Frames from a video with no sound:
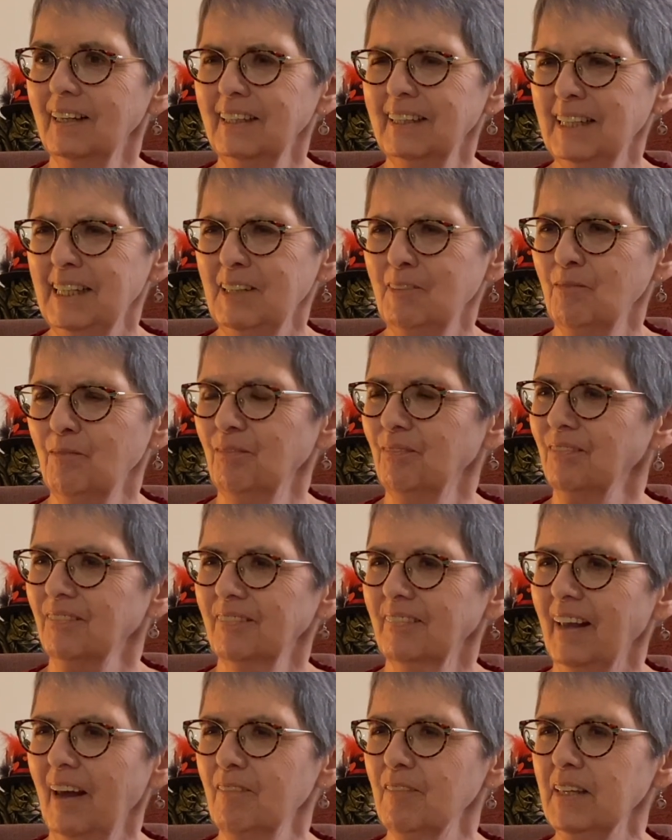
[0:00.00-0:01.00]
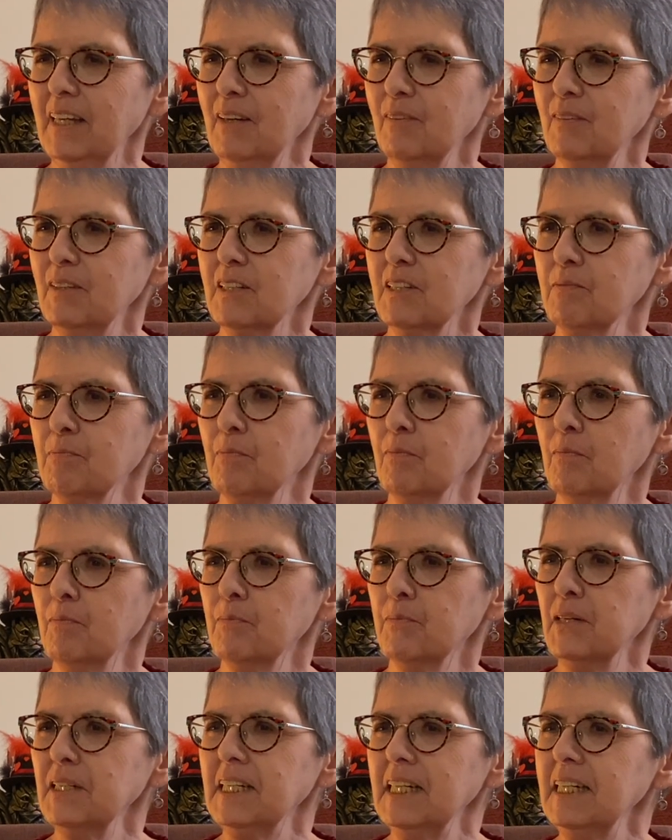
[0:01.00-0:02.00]
everything was
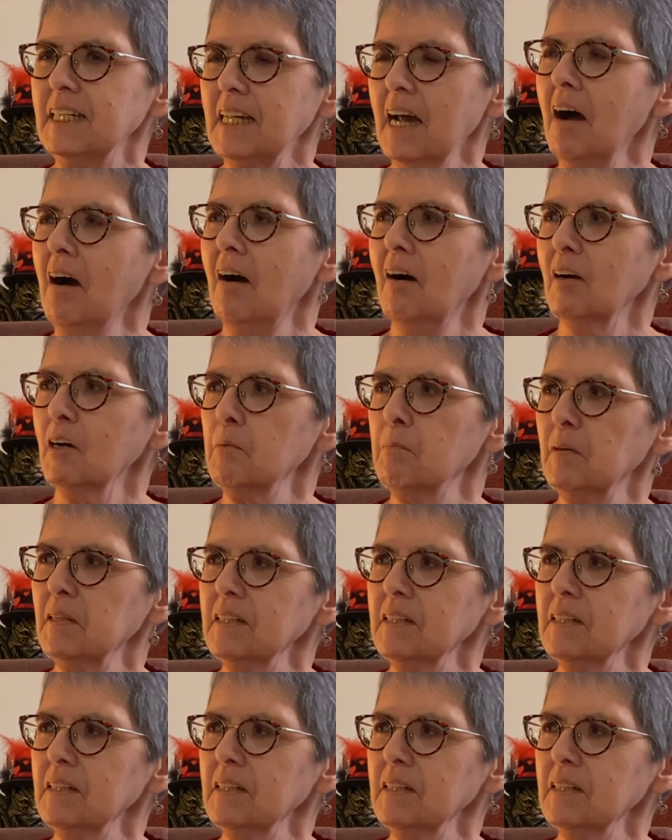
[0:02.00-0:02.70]
pretty dark.